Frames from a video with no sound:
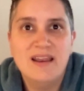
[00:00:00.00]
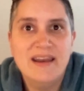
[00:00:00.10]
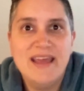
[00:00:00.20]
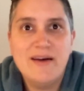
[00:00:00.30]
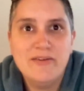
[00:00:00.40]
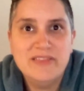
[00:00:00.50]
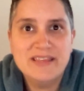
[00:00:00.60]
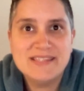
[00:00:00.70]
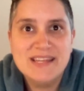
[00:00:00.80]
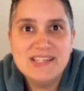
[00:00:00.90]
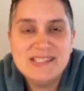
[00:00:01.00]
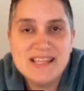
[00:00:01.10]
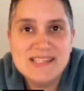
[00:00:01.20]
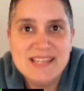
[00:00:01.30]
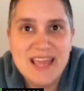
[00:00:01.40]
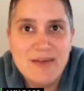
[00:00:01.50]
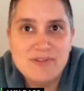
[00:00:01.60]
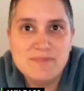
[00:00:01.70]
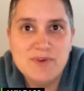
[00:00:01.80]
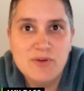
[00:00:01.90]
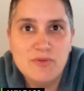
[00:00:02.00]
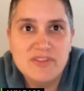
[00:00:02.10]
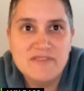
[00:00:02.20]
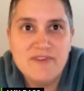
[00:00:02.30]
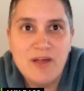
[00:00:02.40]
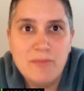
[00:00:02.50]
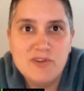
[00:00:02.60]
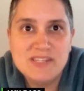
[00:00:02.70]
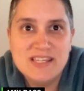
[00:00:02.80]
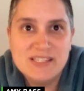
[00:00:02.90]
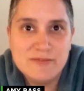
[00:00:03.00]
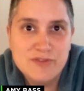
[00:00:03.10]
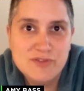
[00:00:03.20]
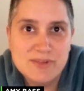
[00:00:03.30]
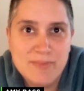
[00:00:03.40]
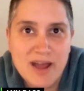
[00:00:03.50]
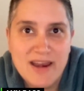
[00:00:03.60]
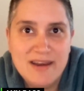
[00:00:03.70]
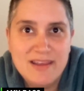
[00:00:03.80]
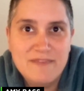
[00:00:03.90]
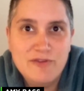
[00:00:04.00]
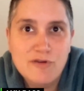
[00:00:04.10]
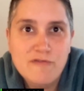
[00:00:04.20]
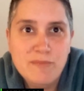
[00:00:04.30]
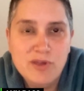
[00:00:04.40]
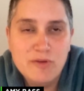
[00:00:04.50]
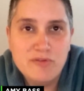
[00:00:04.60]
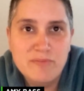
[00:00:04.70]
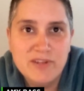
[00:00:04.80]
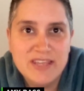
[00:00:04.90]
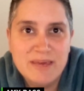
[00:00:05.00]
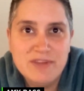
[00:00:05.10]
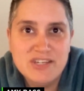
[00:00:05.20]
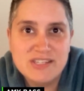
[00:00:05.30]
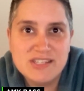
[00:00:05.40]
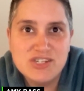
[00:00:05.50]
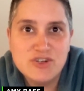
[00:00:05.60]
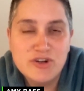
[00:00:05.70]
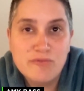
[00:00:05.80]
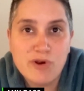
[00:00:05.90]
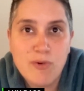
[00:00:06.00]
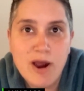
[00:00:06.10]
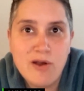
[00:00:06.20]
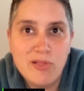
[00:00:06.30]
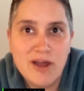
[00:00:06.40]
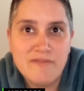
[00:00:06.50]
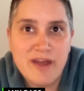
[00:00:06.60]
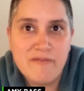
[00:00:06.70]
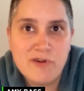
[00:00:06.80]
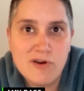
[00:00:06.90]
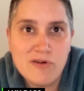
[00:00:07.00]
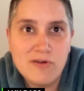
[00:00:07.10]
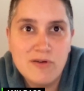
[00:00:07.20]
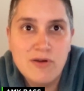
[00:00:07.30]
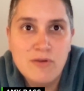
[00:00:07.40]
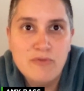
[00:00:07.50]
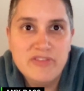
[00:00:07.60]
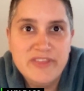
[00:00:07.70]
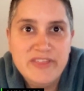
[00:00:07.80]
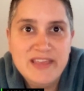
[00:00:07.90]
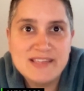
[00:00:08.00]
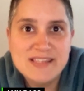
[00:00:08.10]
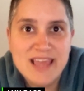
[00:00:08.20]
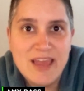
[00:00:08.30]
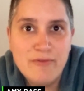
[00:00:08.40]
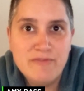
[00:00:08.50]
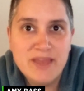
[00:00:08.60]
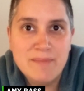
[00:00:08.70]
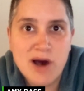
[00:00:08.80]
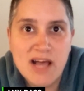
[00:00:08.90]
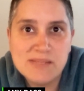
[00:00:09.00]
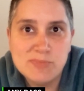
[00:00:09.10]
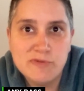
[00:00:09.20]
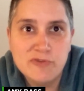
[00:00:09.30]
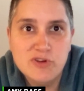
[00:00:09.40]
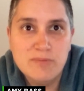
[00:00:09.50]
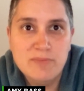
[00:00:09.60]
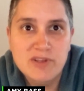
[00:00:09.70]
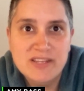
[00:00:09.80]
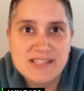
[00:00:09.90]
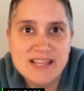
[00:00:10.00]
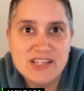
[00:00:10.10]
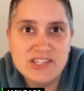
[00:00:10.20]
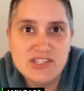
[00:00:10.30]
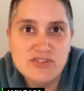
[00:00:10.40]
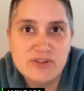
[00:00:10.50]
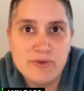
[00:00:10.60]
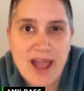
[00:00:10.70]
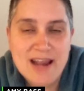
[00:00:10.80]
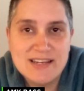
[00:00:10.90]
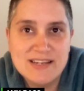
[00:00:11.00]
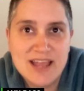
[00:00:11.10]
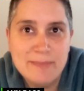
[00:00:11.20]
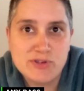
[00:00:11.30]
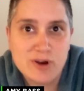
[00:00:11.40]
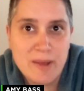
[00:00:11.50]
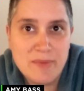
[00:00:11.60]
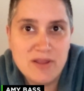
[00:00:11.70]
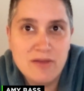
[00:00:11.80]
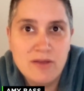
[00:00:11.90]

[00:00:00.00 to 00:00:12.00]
Now, the Extensions S D K was built with developers' ease of use in mind. If you are familiar with building images, it shouldn't require a lot of effort. Within the S D K, we've made it possible for you to build extensions using React and TypeScript.